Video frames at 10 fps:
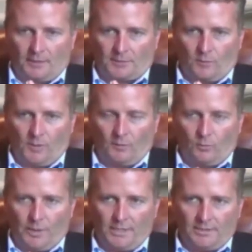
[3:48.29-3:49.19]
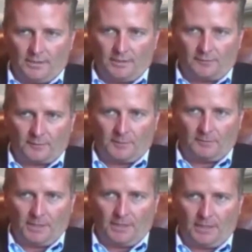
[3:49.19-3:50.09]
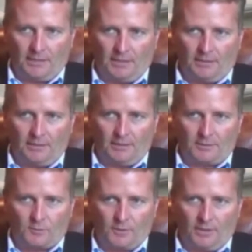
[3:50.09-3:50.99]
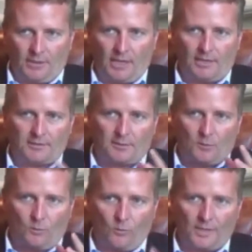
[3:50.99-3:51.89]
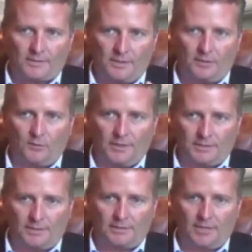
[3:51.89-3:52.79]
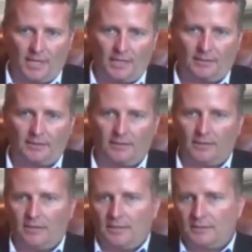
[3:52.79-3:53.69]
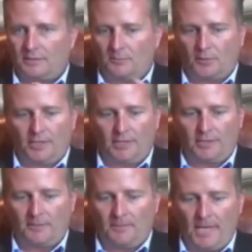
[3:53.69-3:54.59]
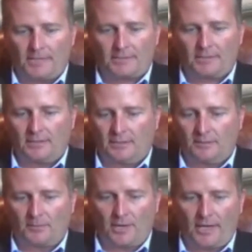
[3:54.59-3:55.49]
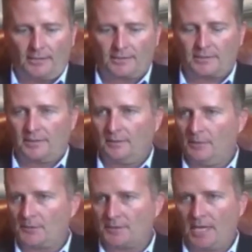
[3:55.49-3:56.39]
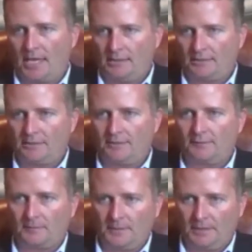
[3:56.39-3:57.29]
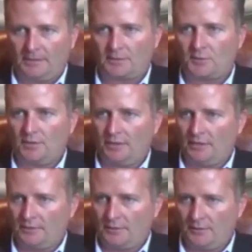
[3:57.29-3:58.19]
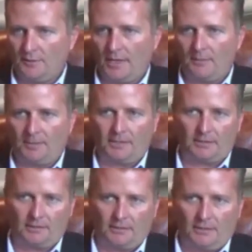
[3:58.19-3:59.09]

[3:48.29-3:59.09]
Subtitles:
So what we did from the beginning is realize what's it going to take to bring in the best and the brightest and the most talented from the industry into Epic.